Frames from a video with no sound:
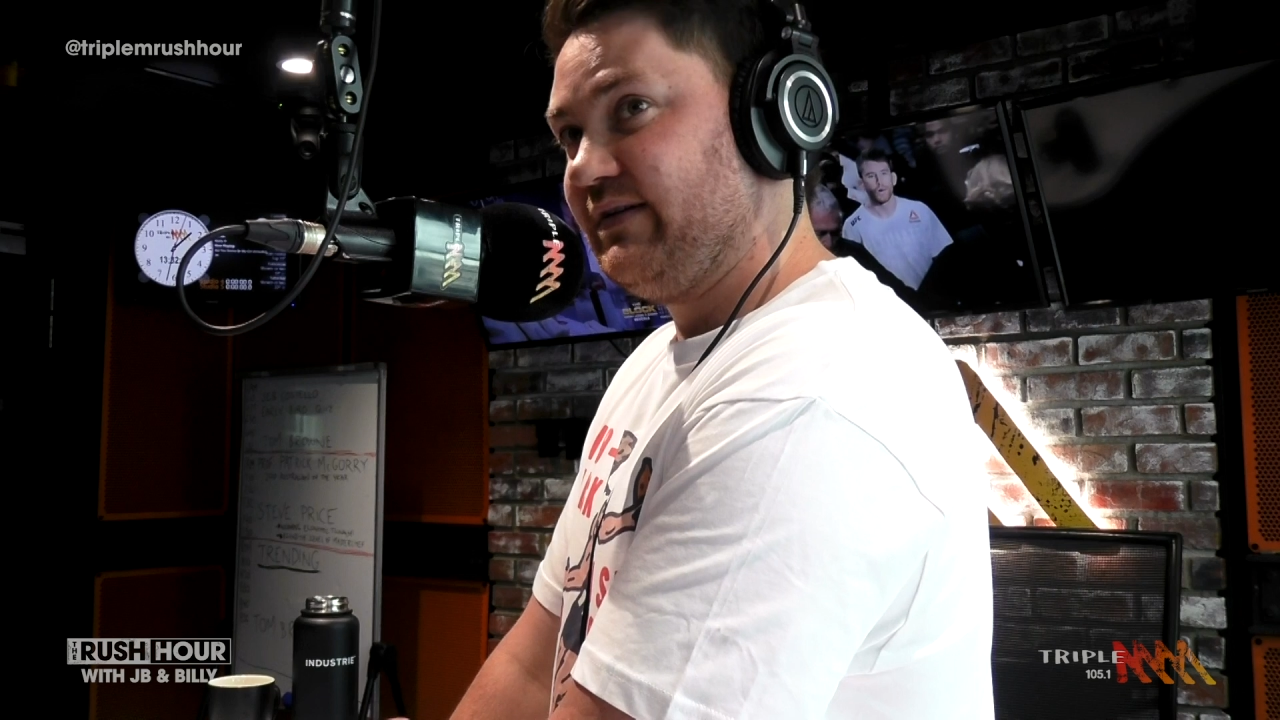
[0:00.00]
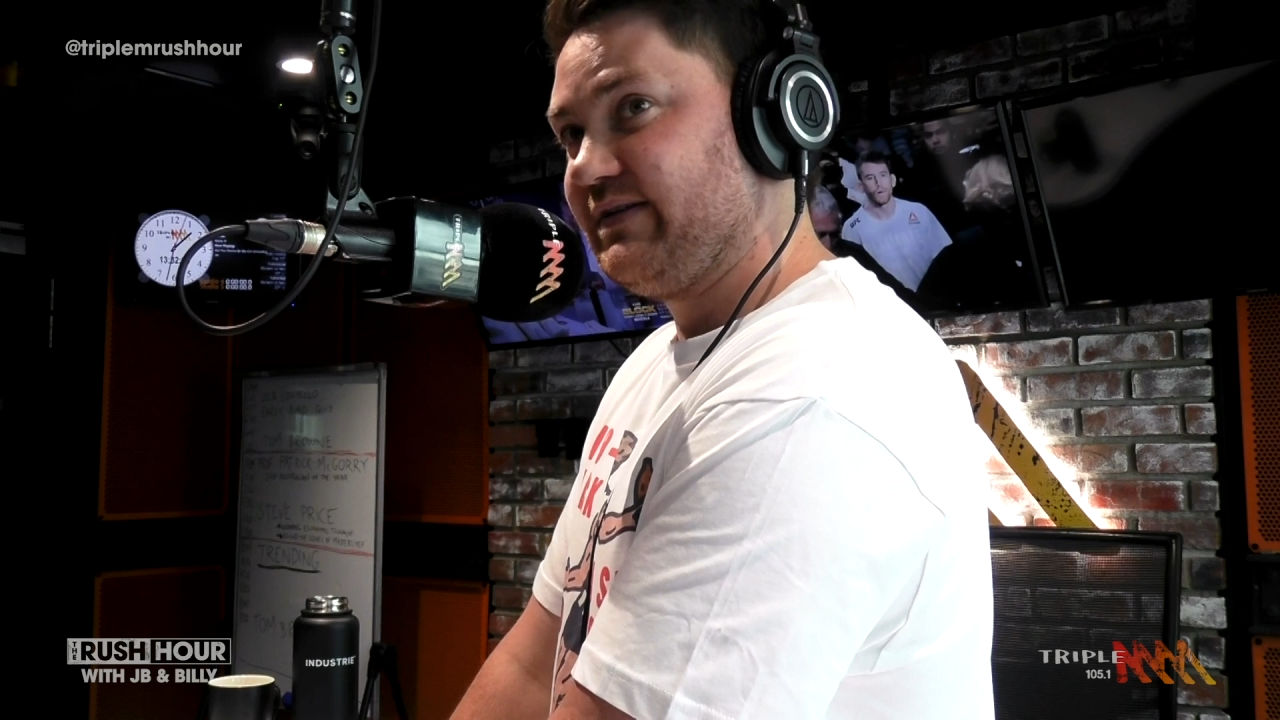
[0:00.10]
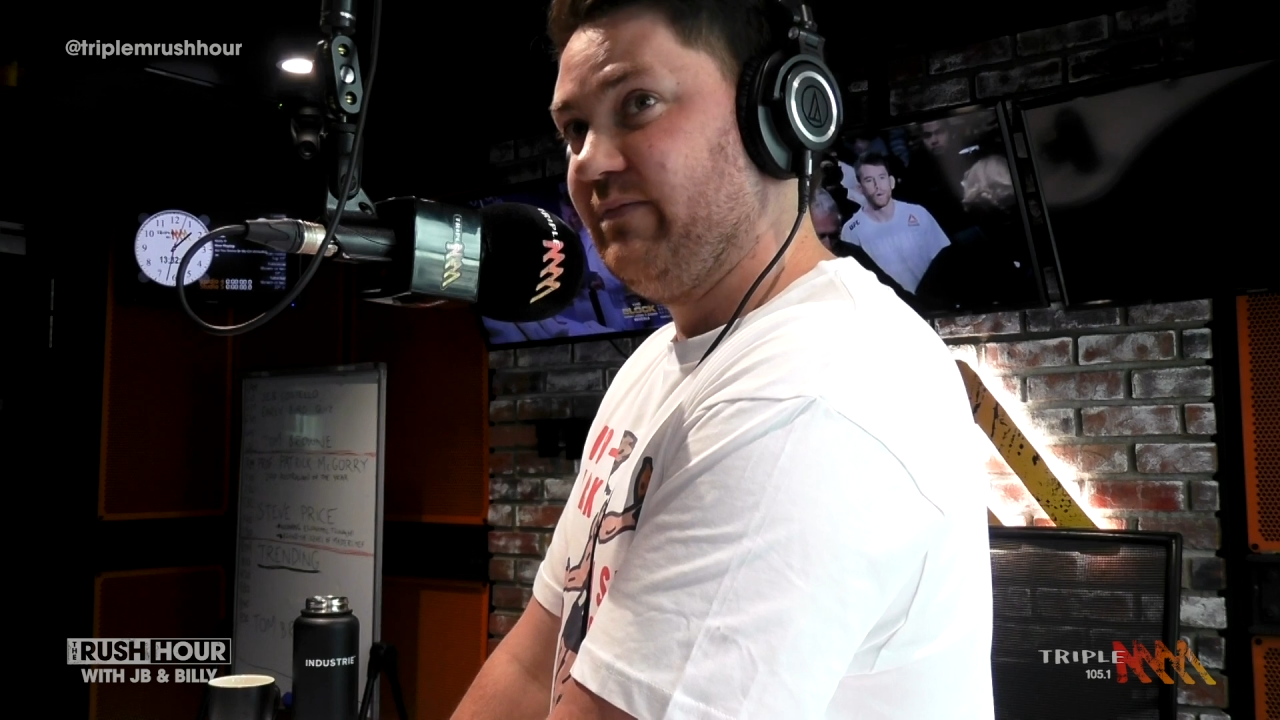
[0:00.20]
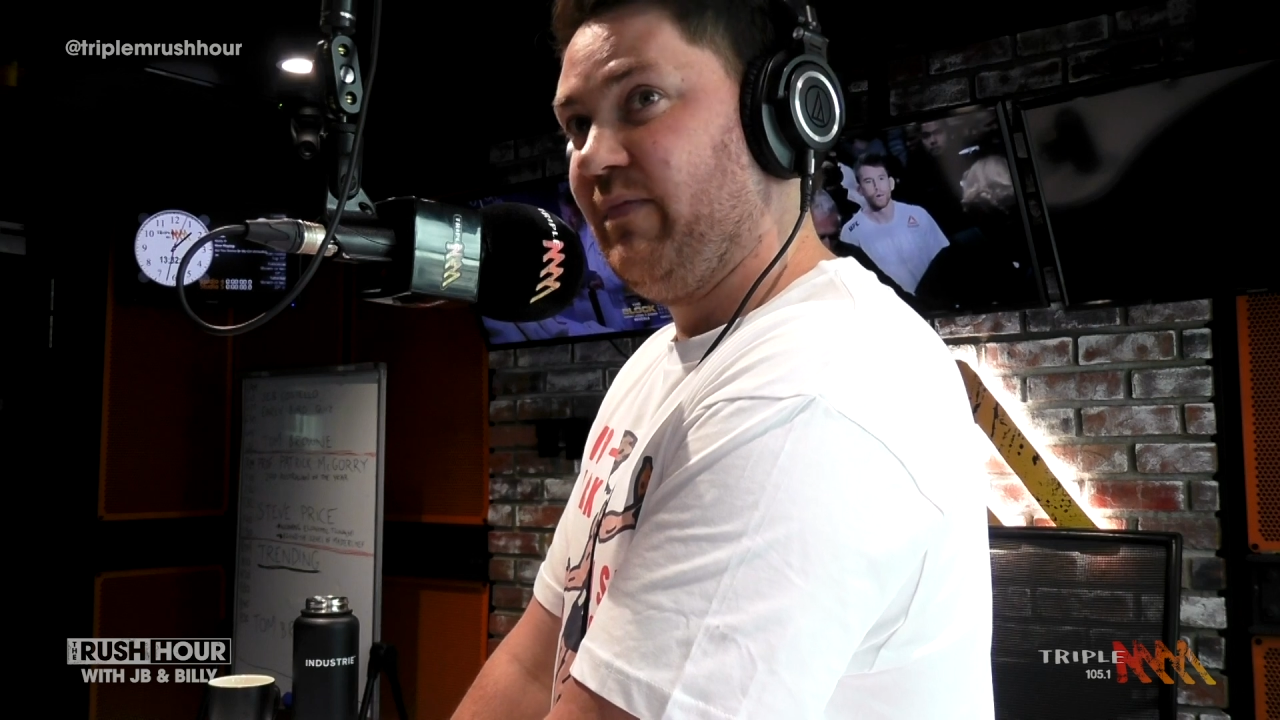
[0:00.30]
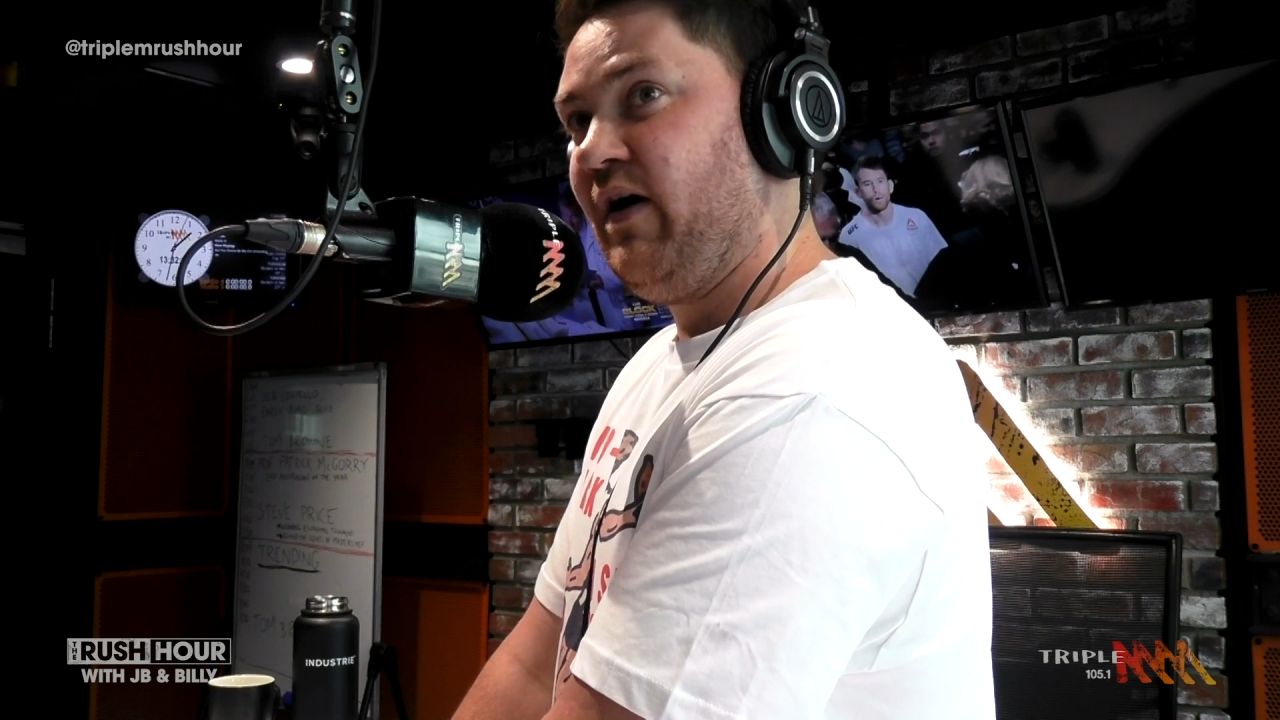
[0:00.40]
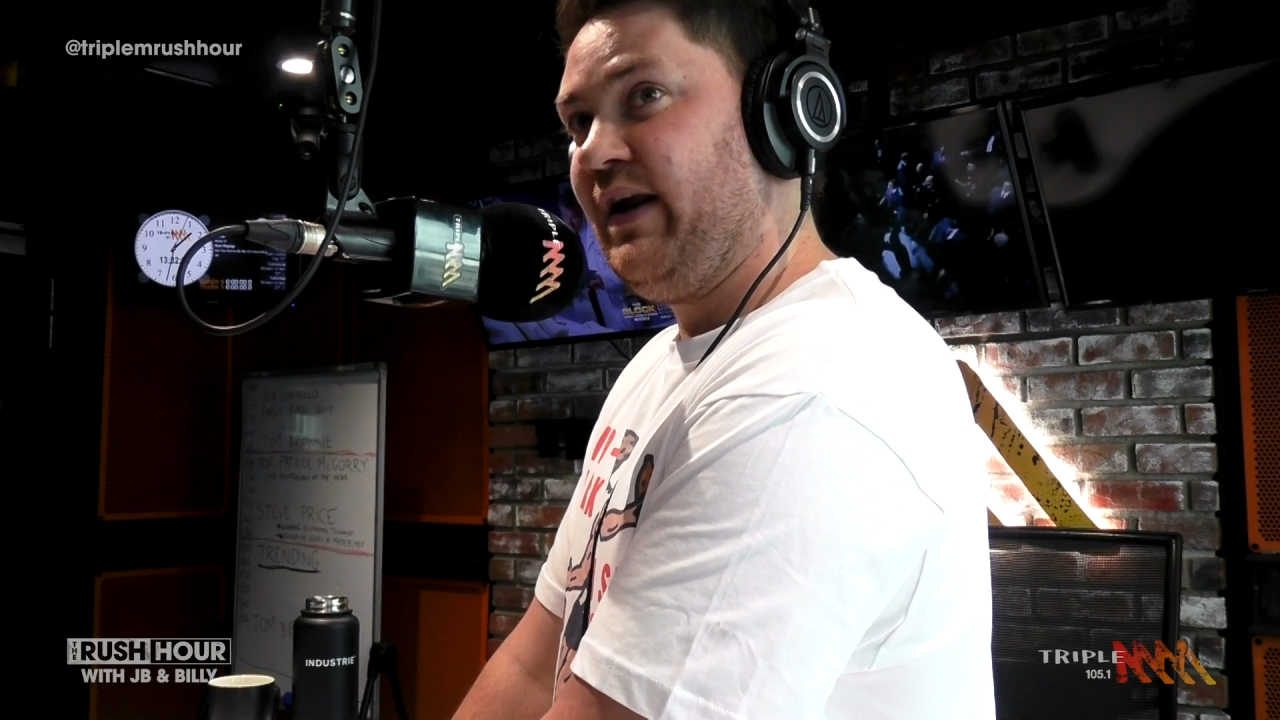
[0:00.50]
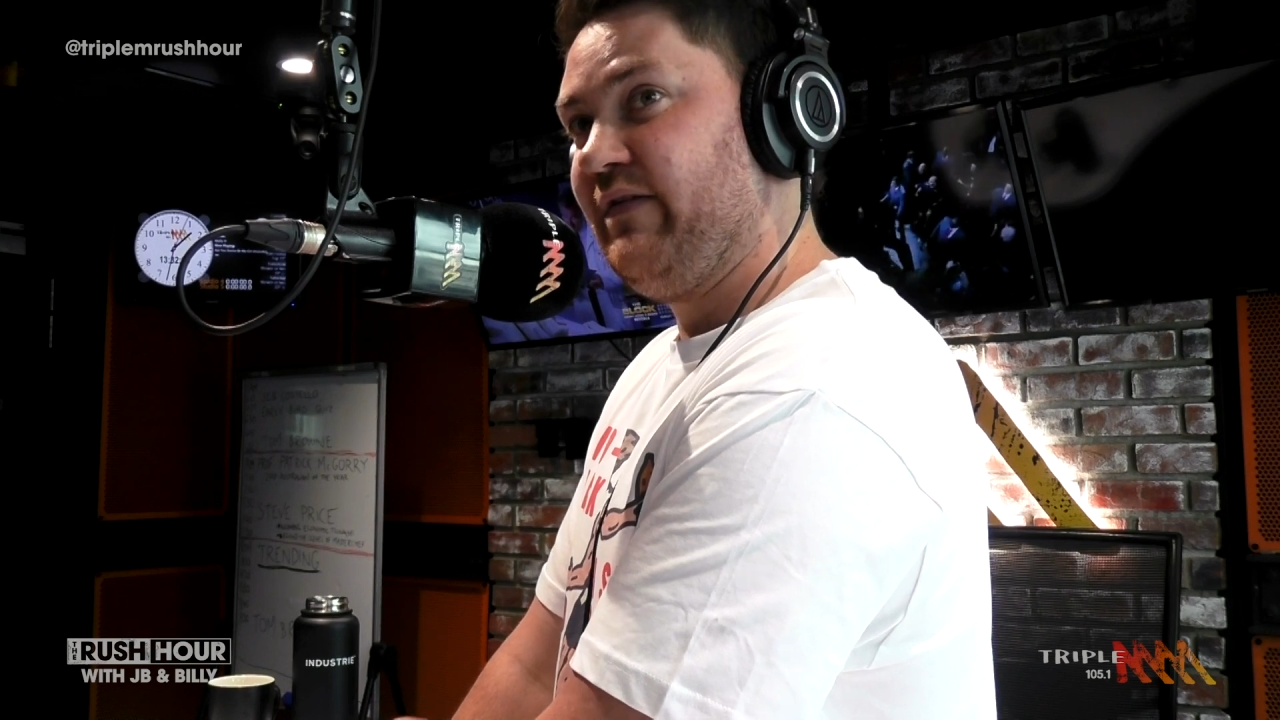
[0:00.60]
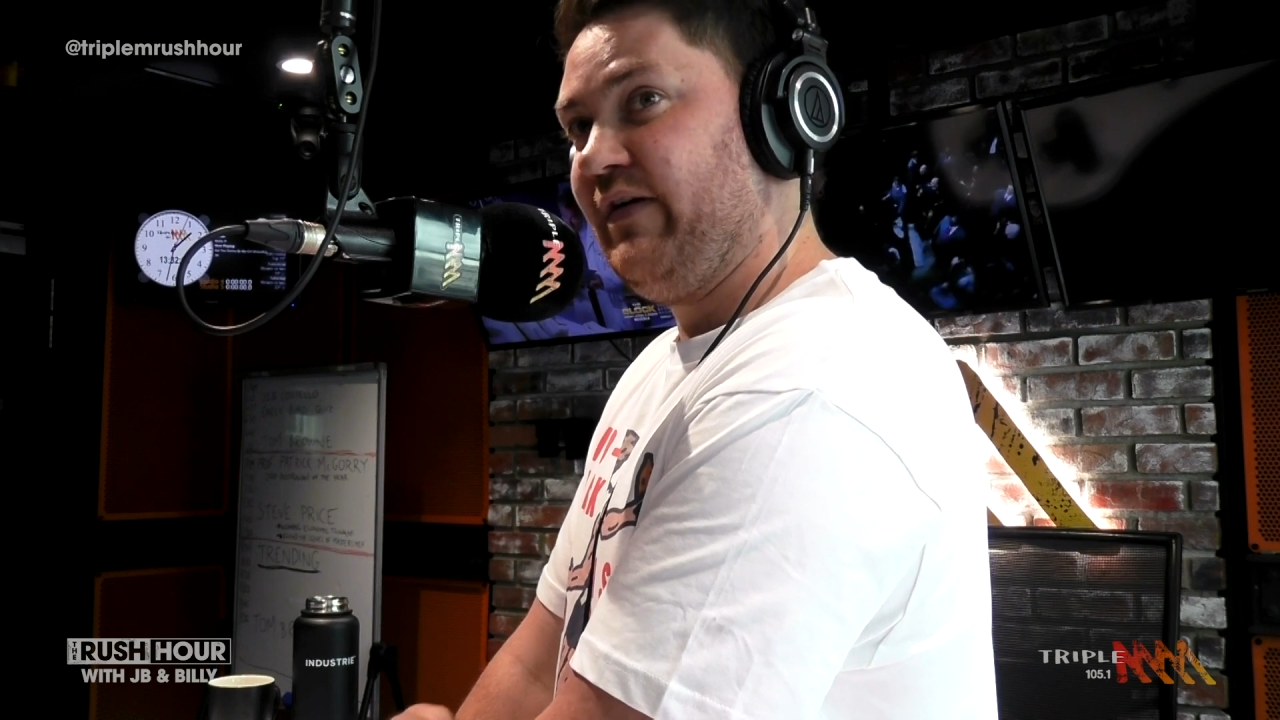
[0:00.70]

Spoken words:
so mine have